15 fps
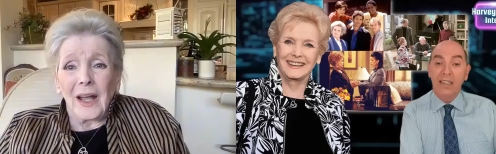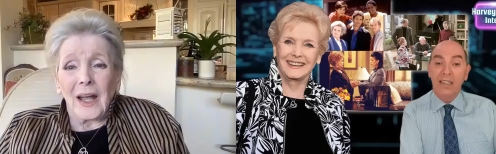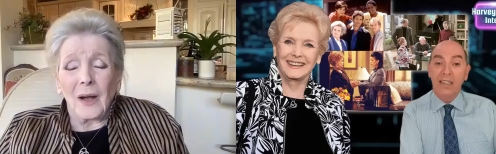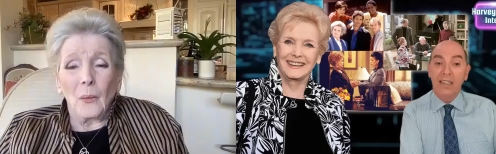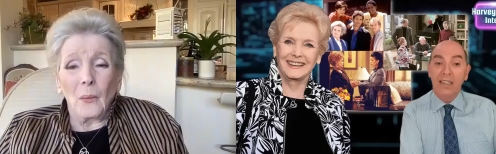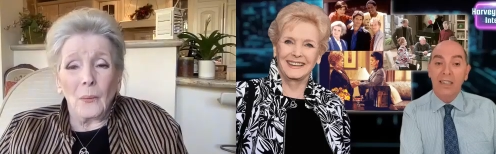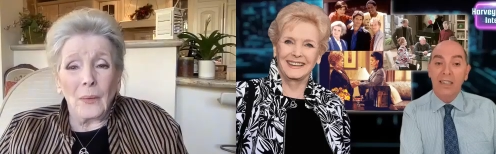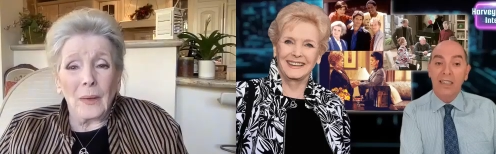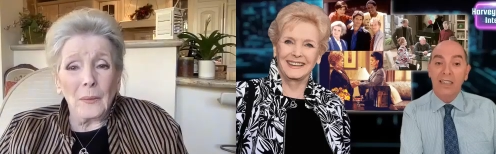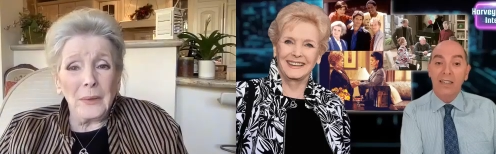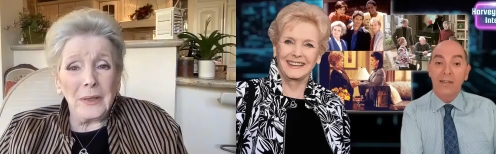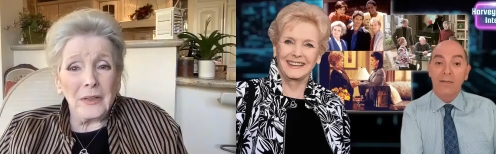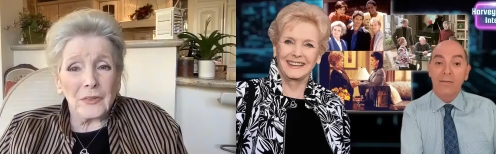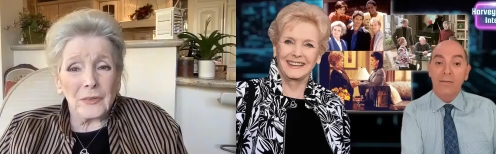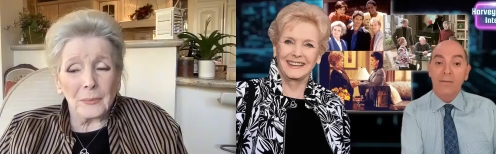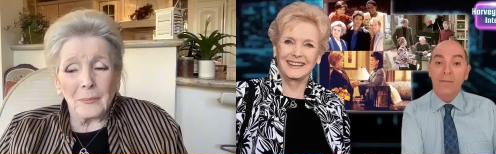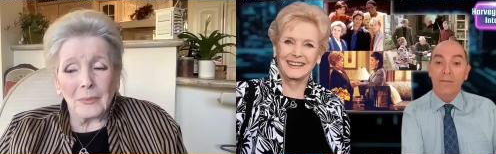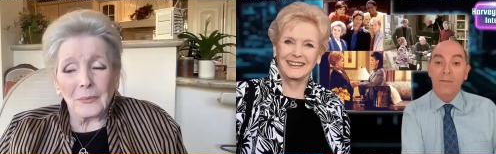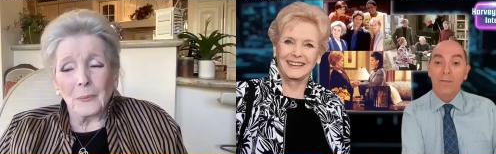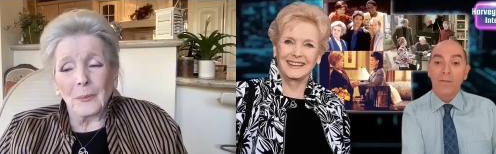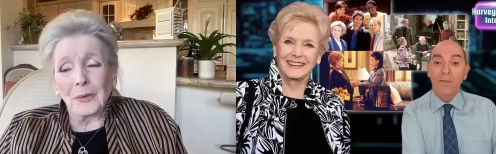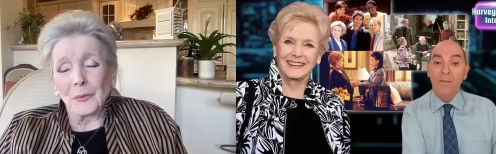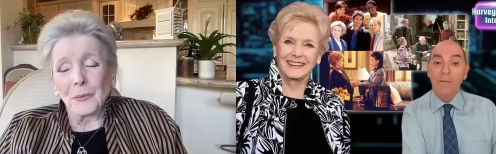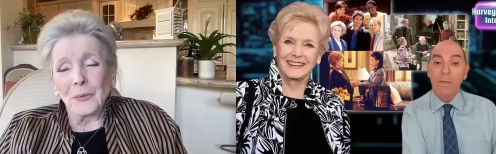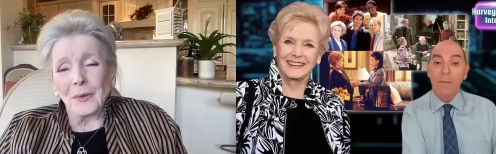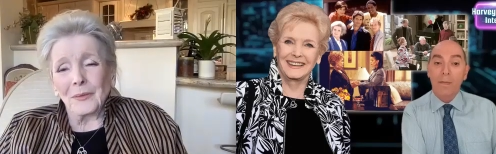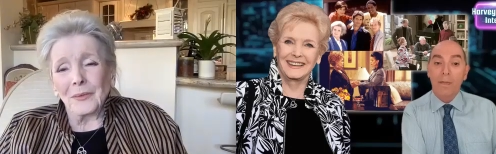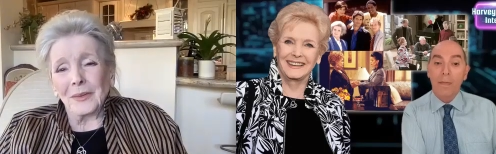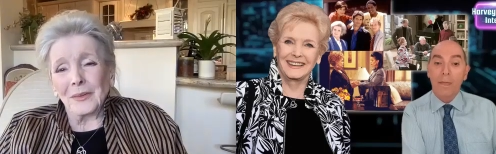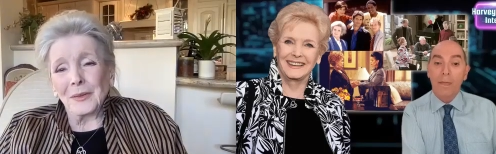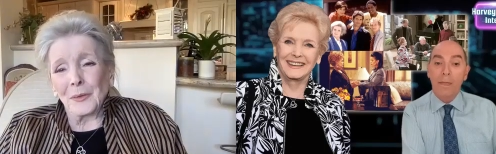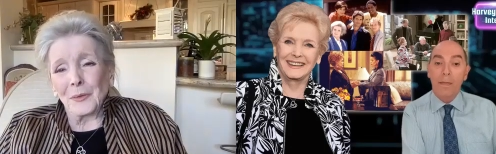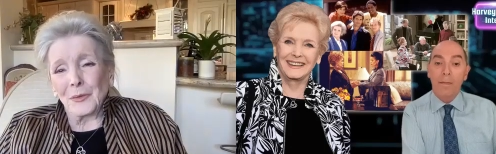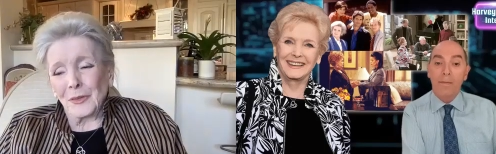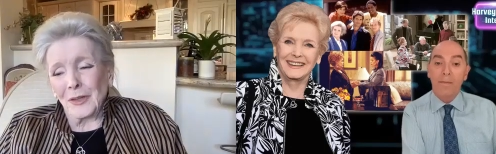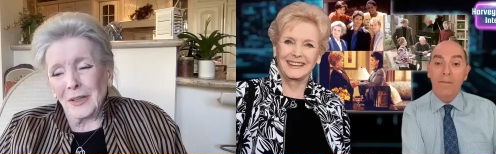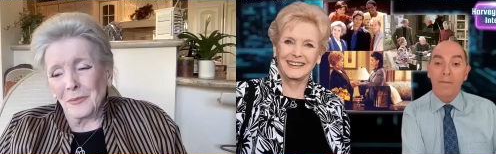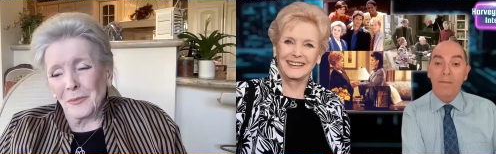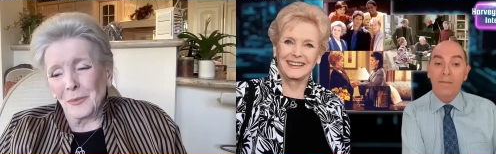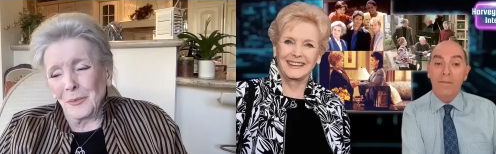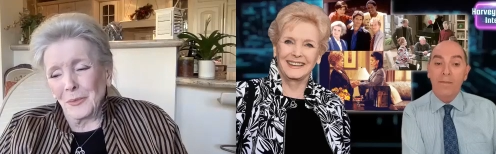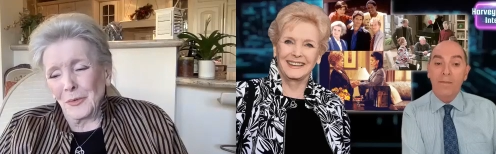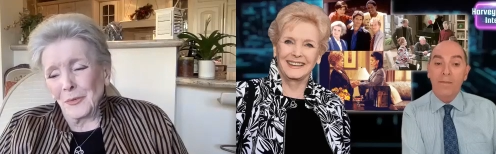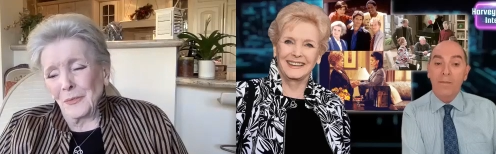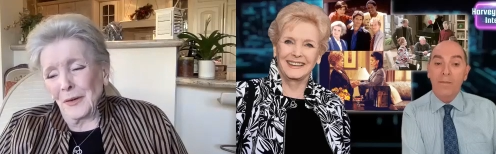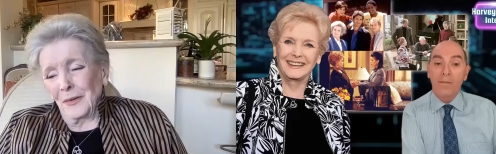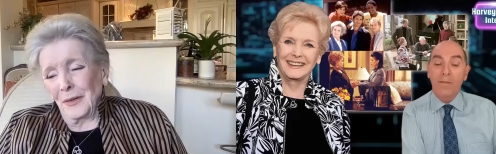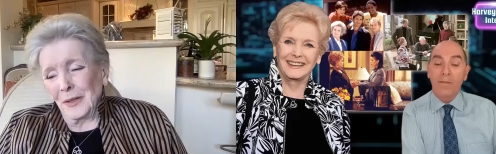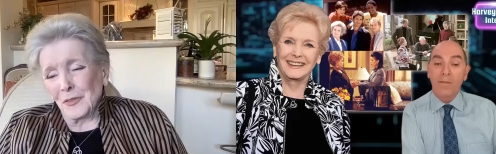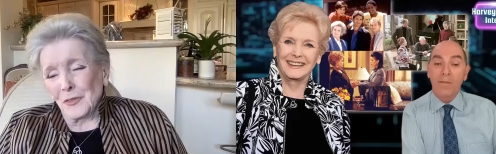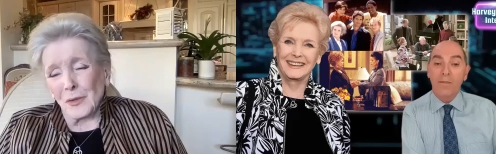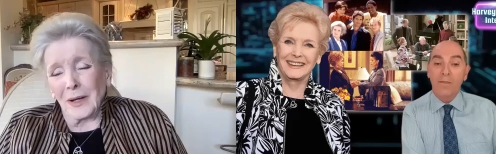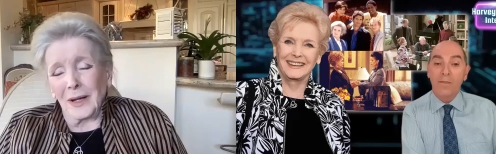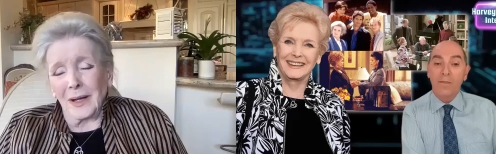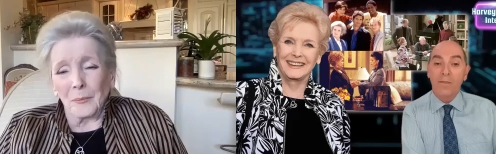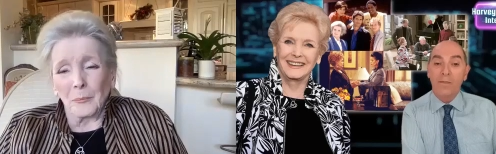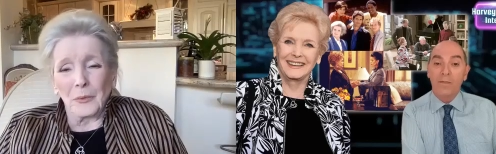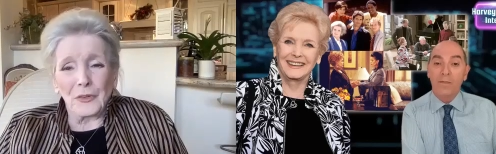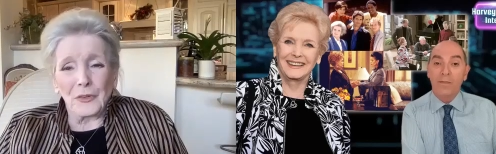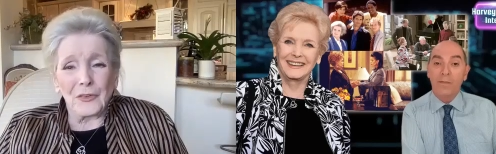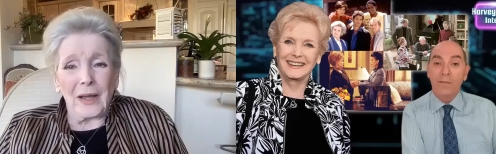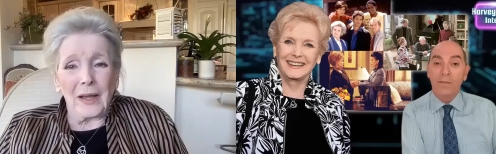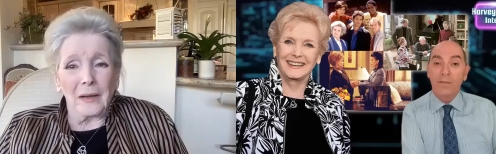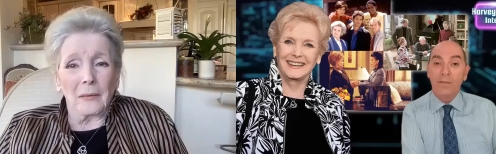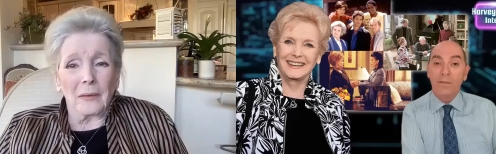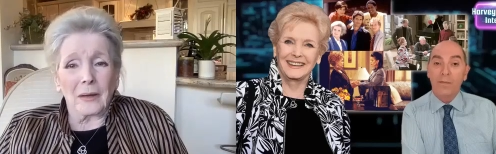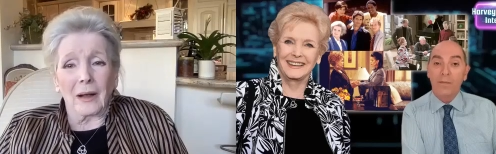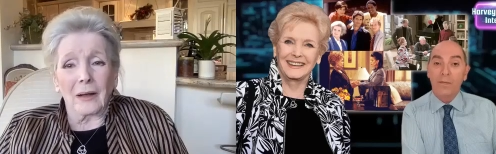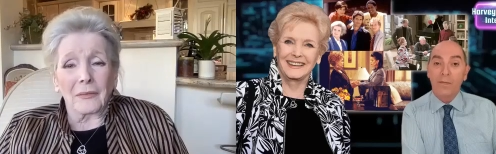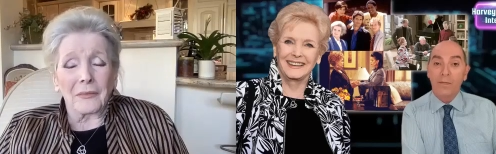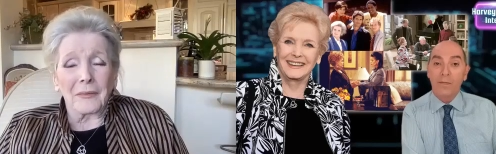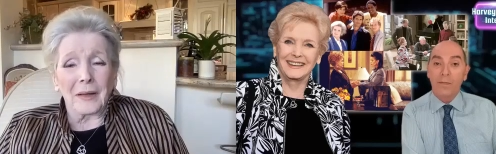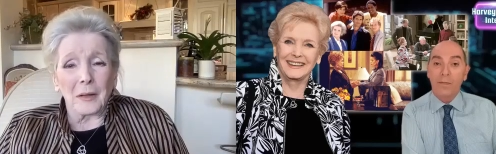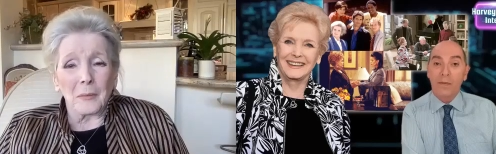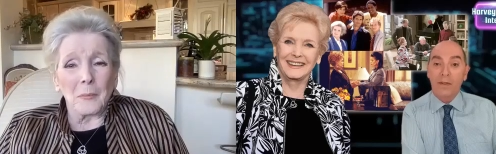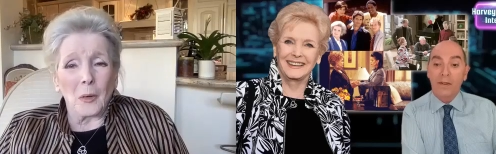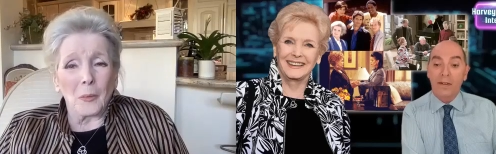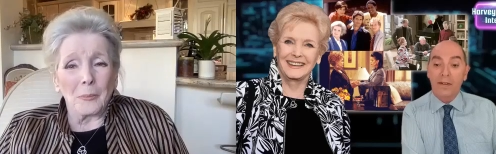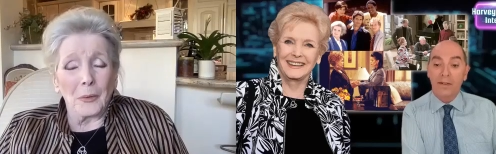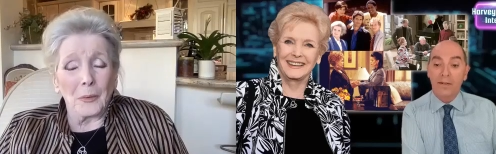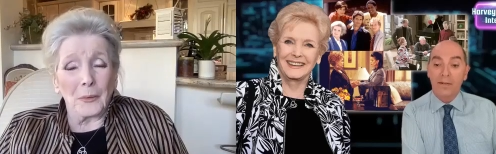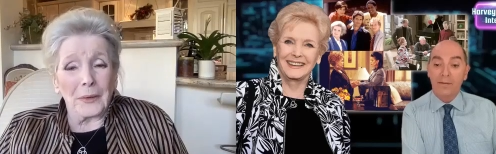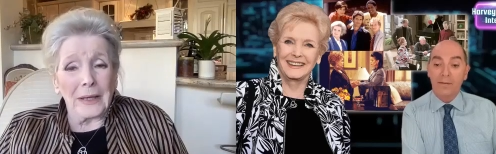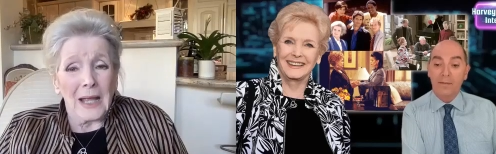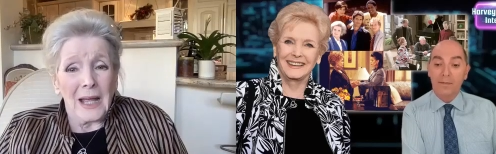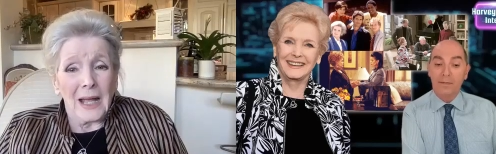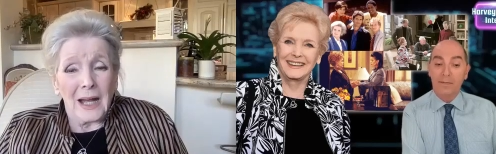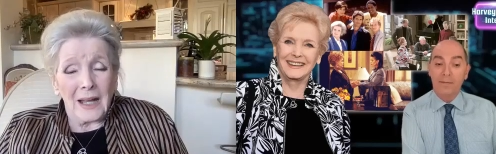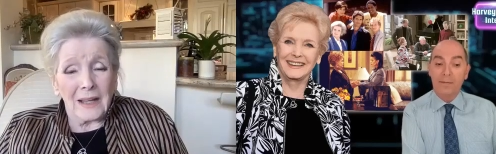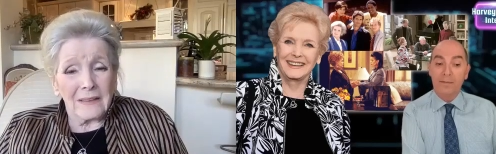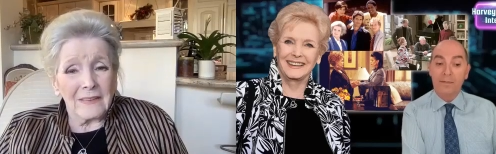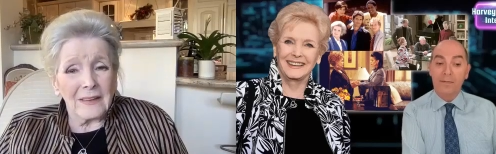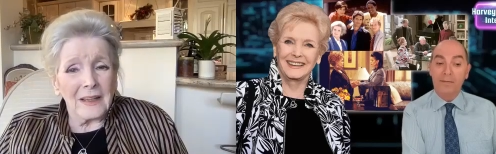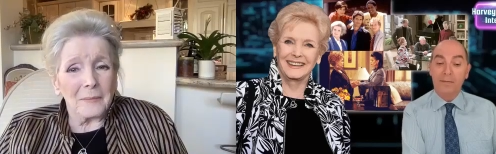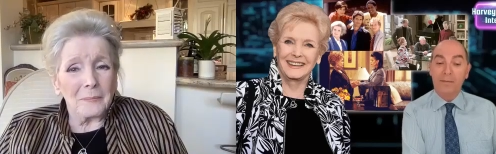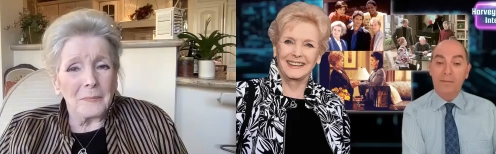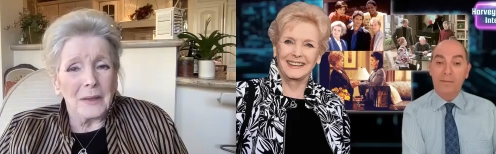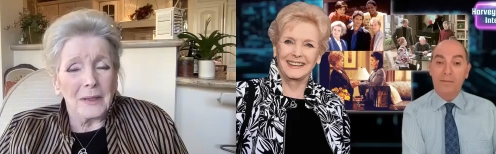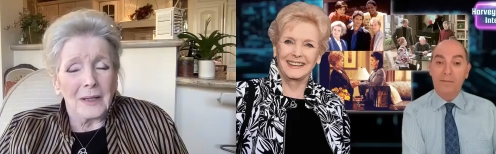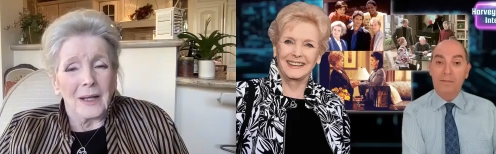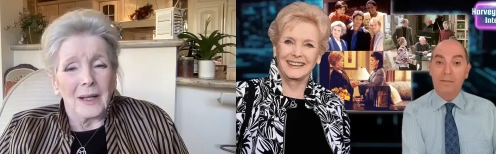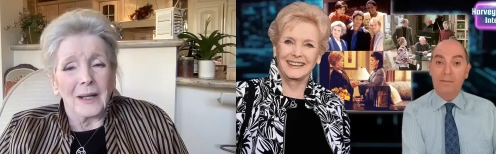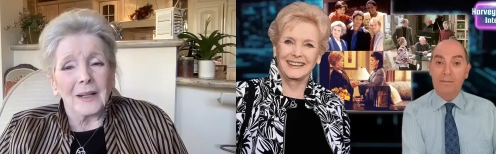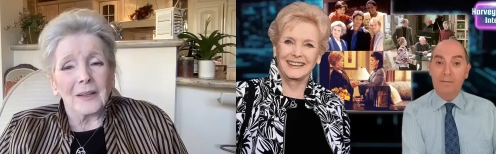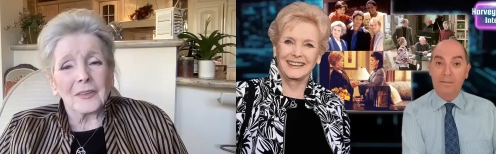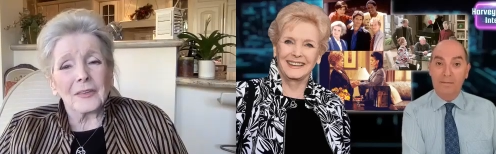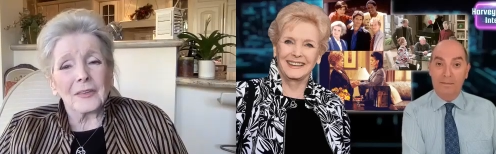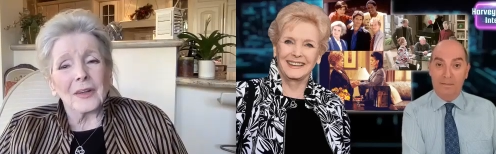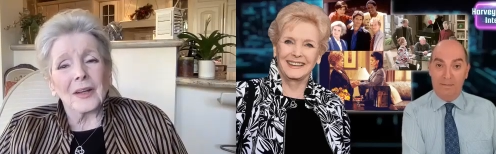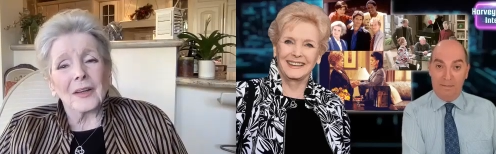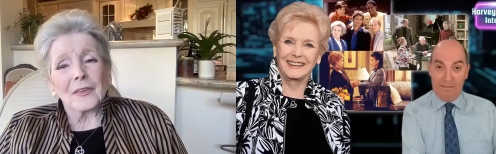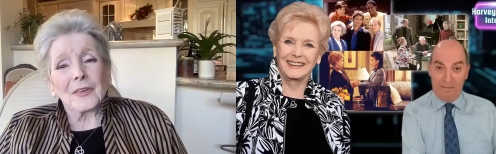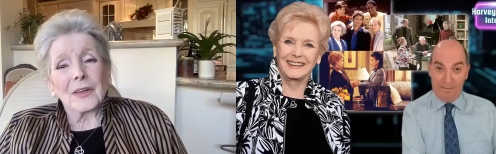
Speaker 1: although he would, you know, Stephen's very dry and would say, oh, I can't think of any more boring, I think as